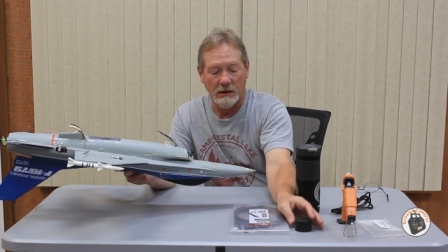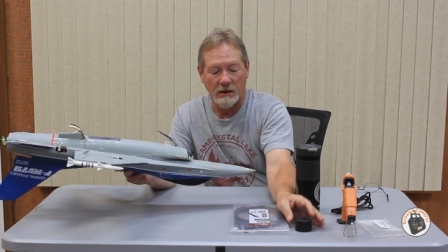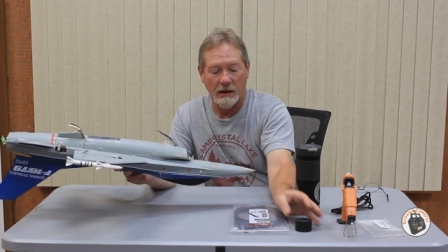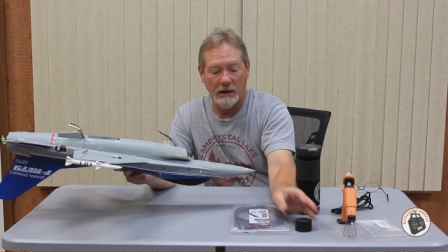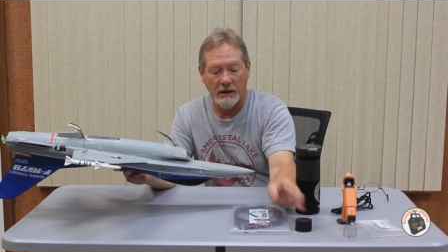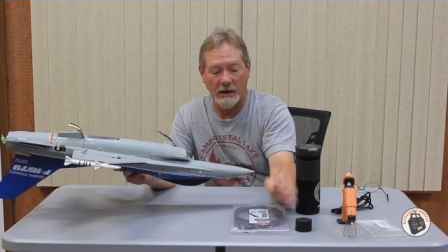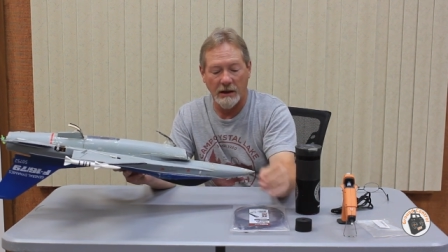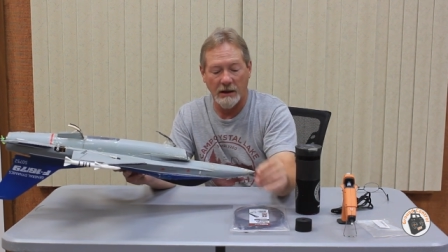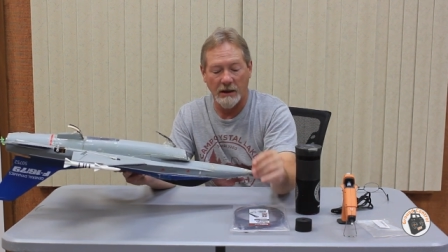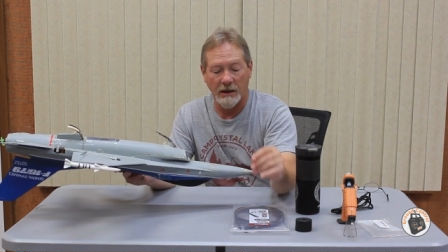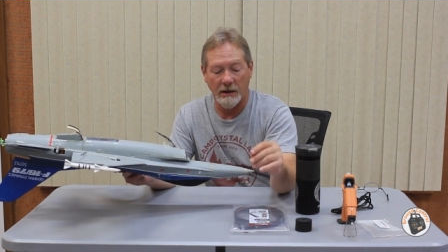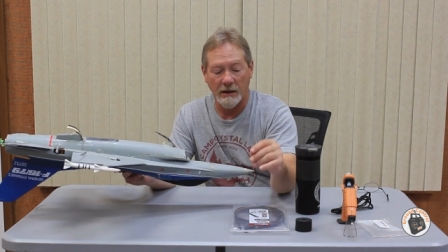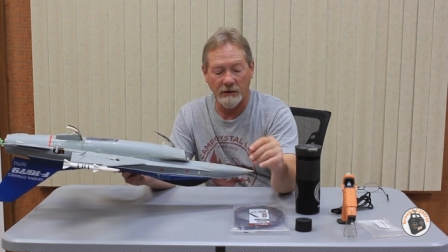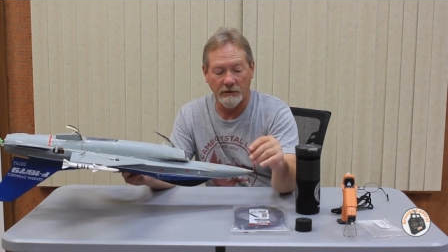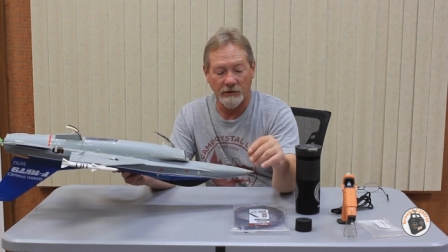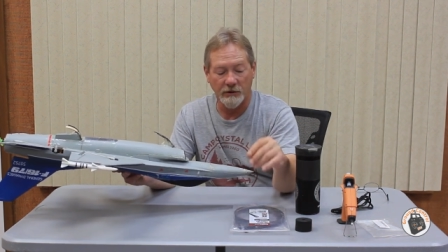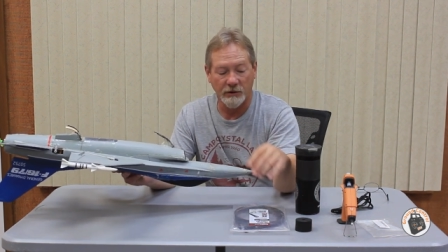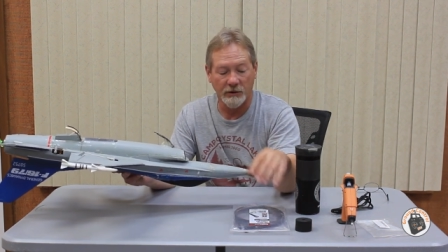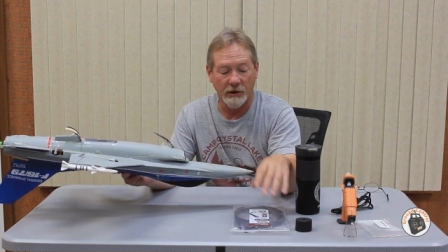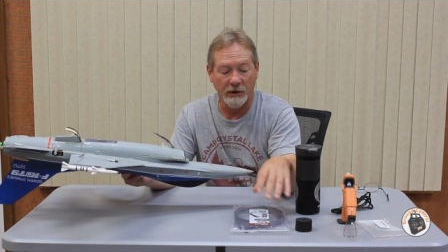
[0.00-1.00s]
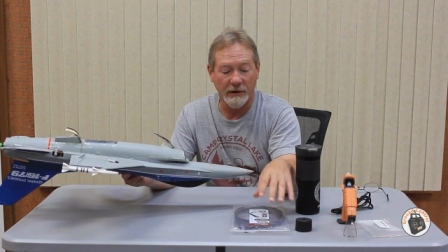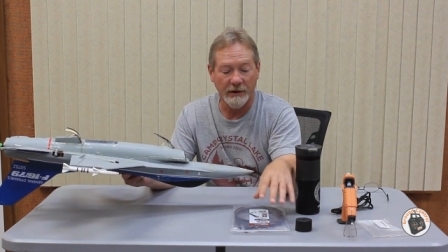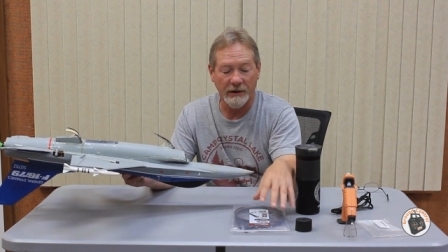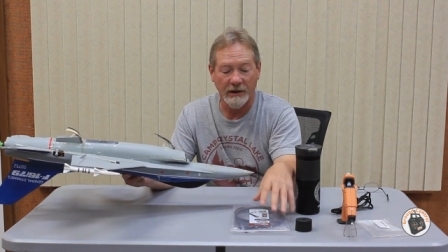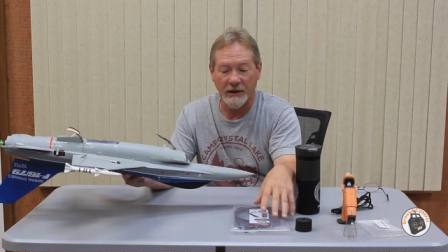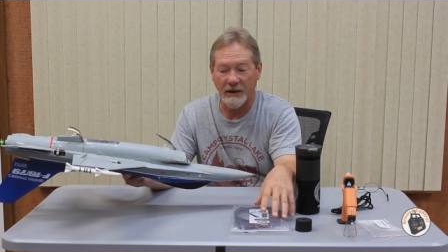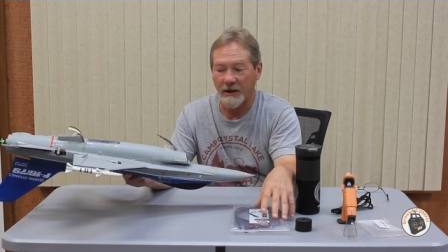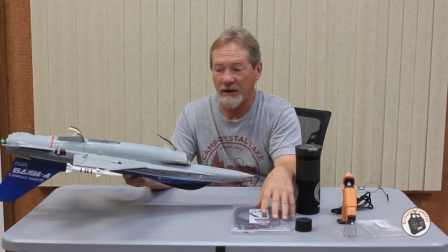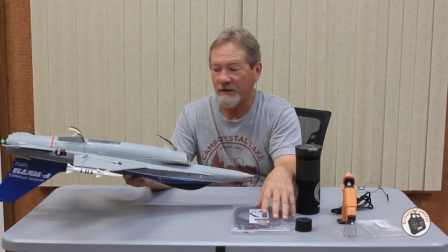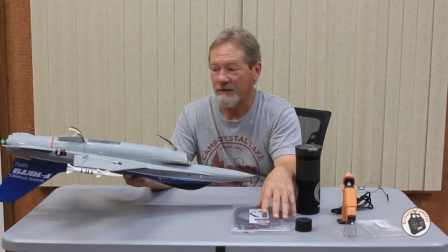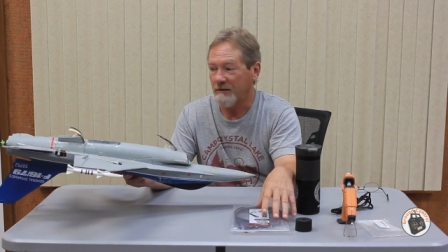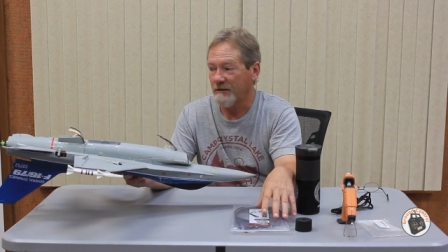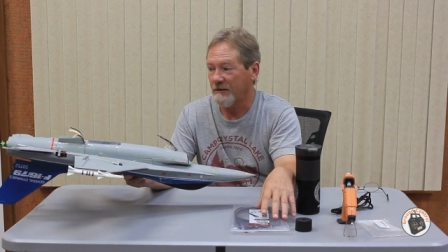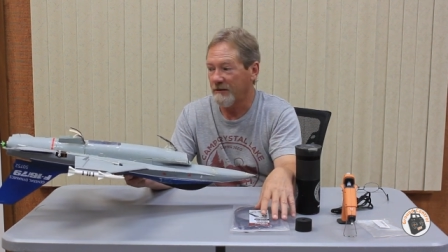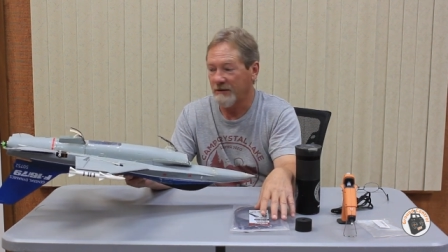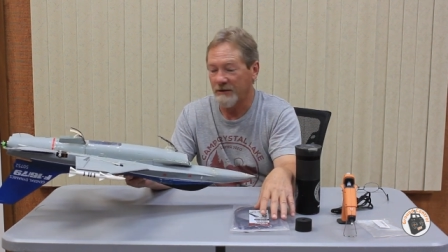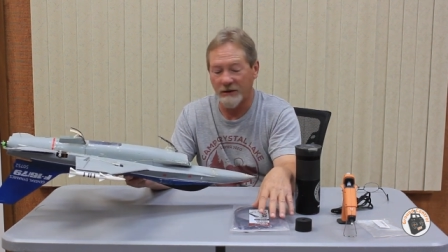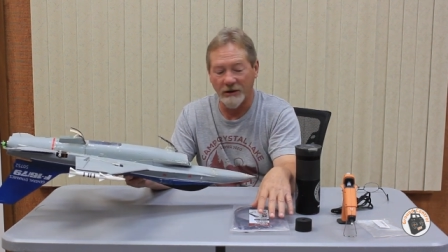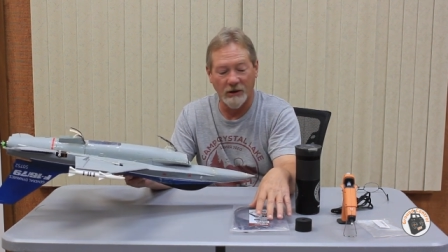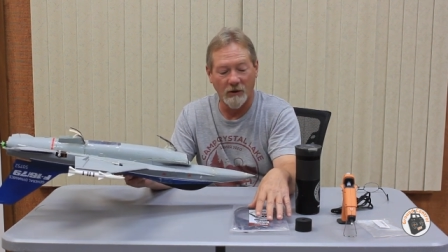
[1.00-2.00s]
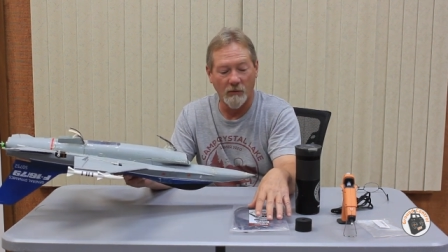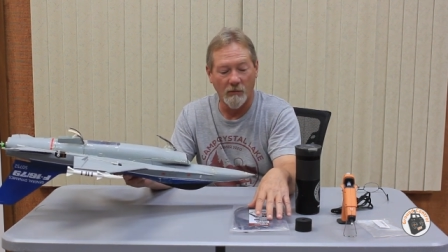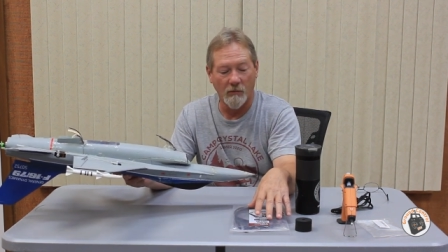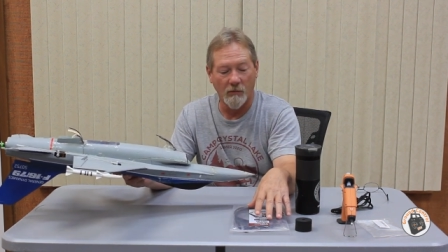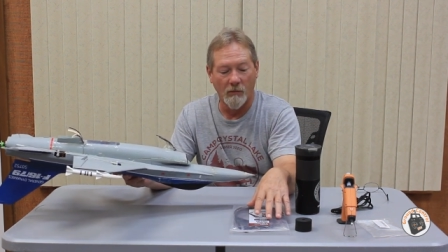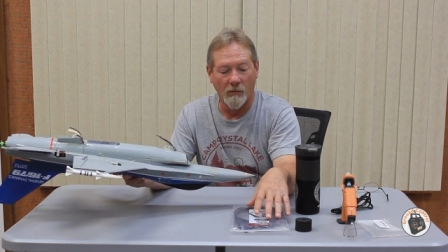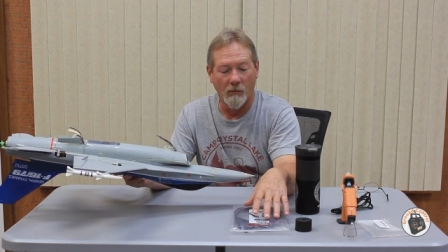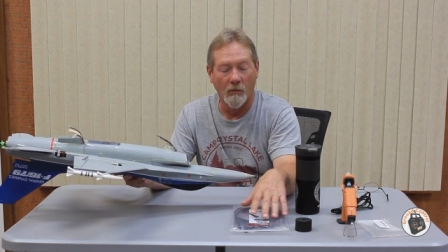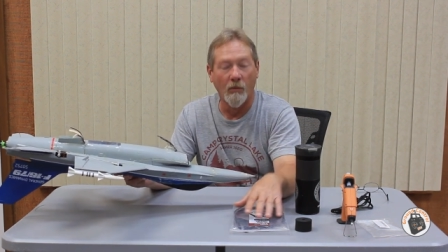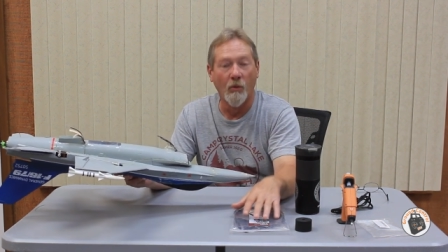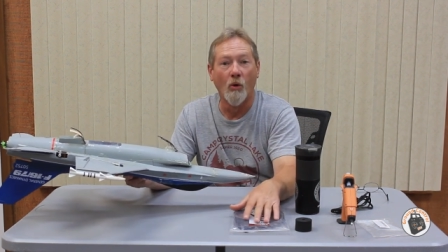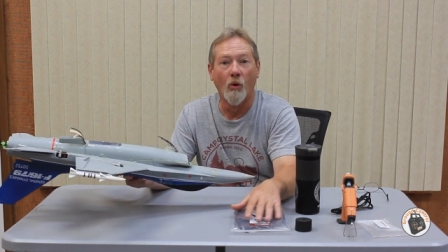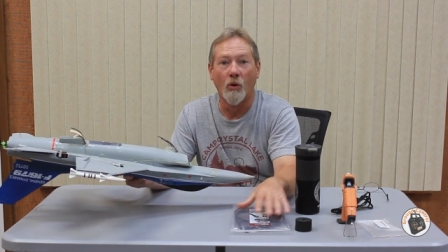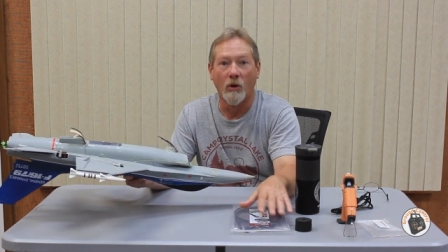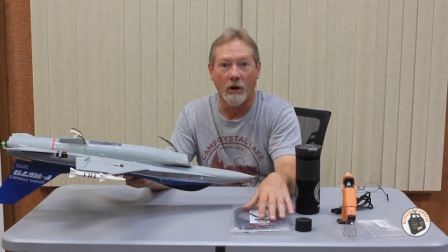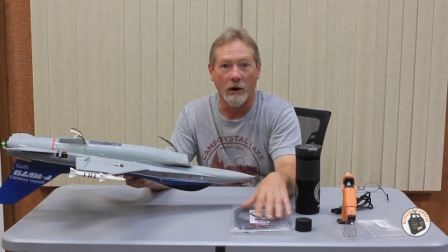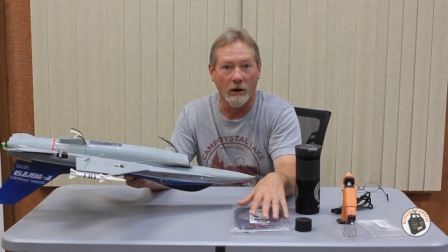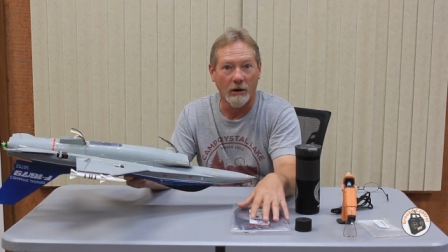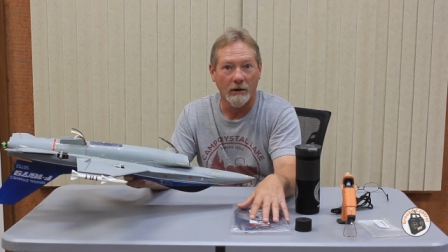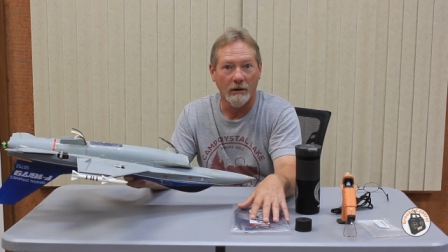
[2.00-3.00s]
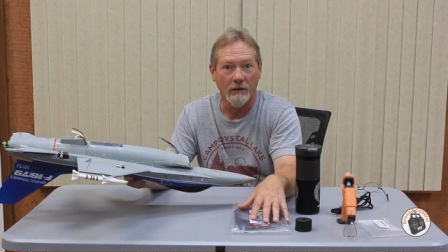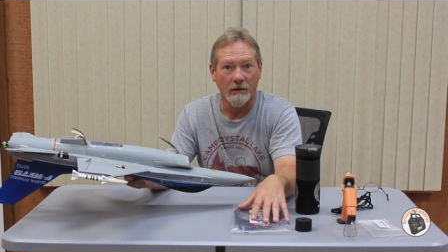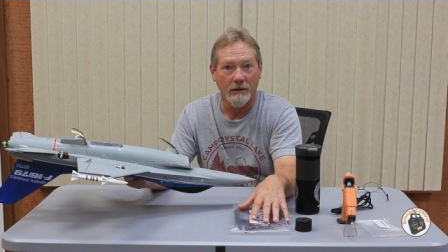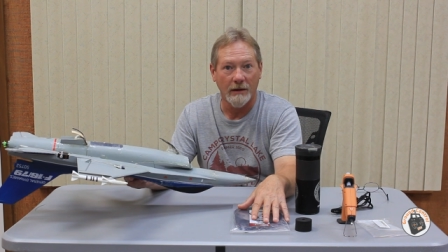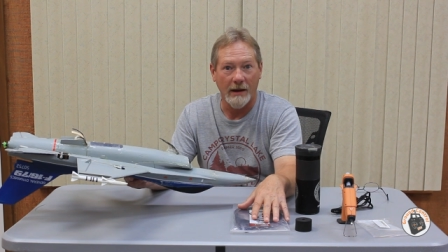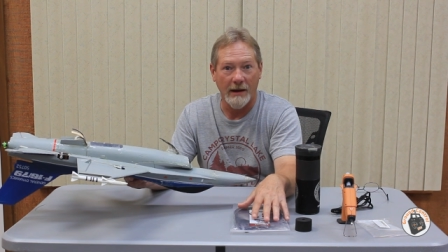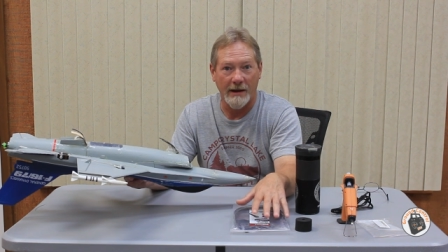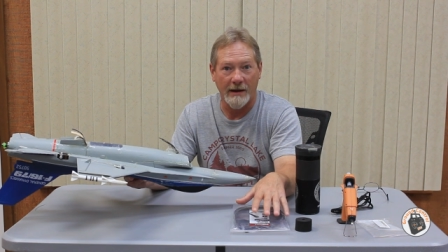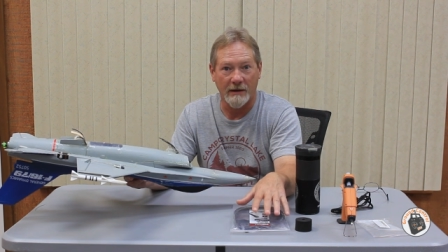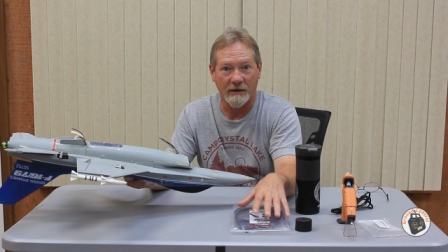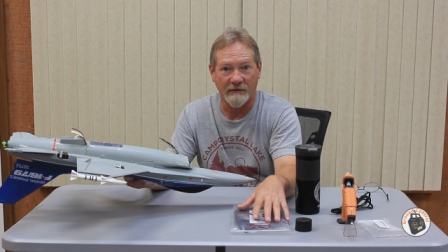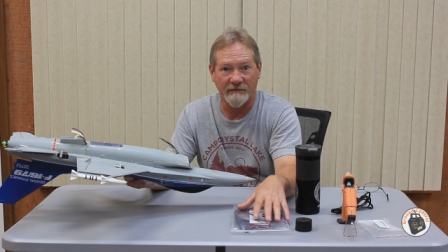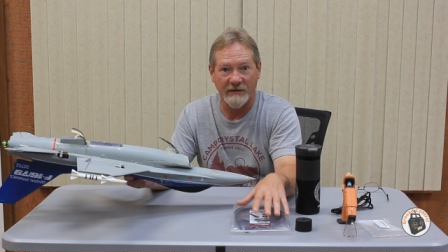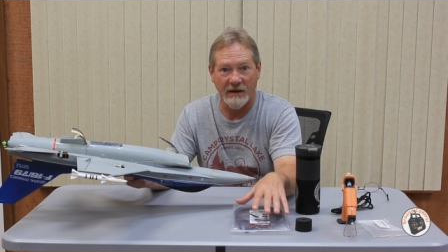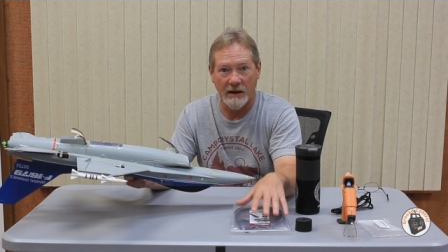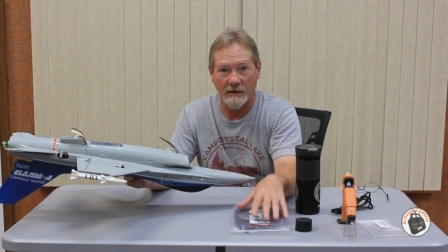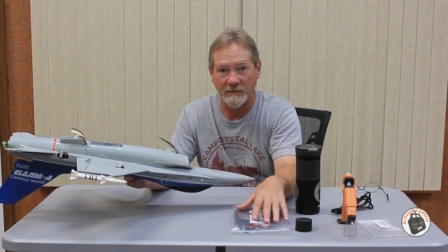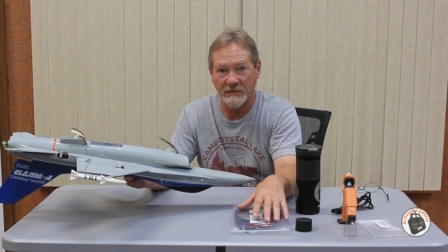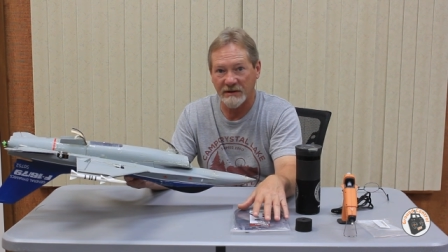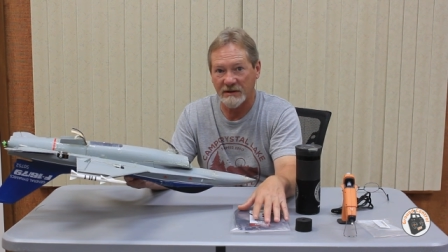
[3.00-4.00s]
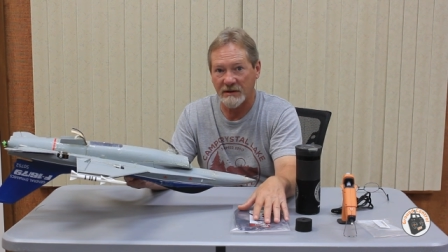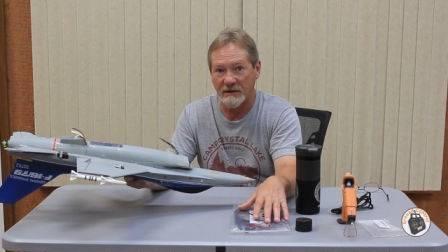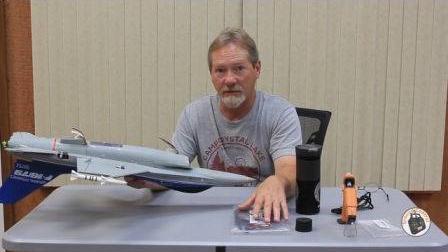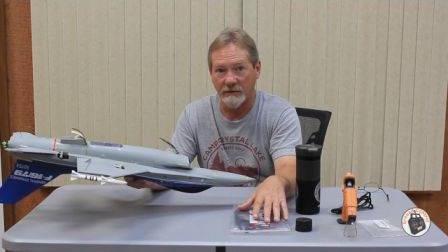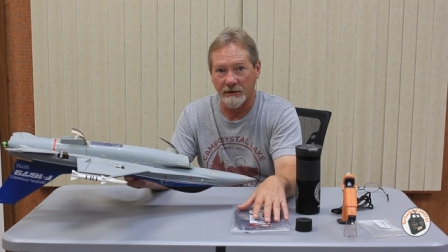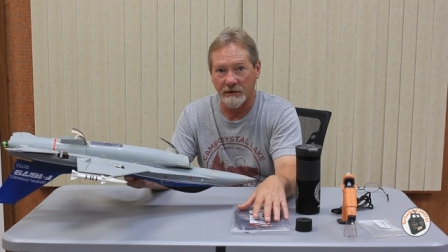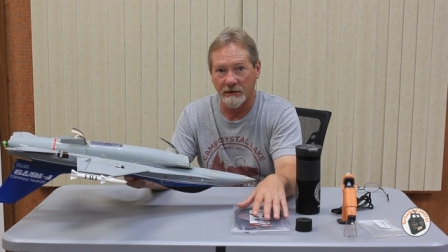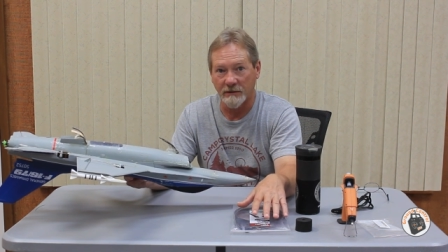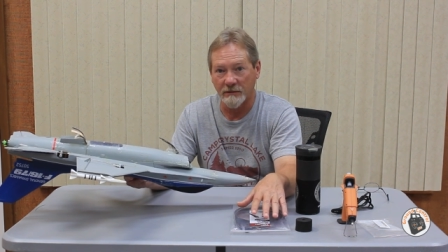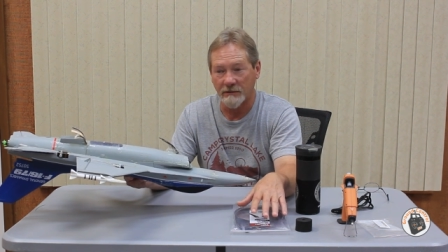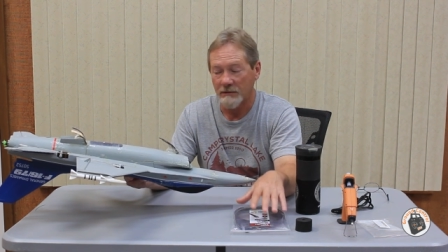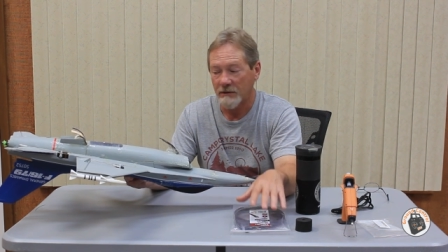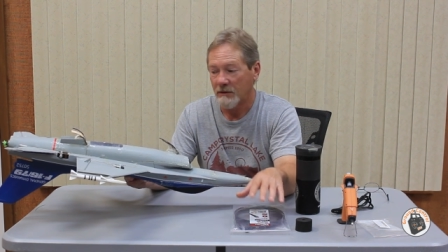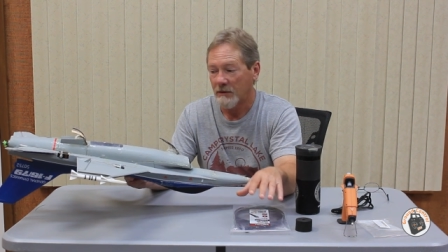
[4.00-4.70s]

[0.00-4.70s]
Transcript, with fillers: And you're going to get, you know, more out of that material,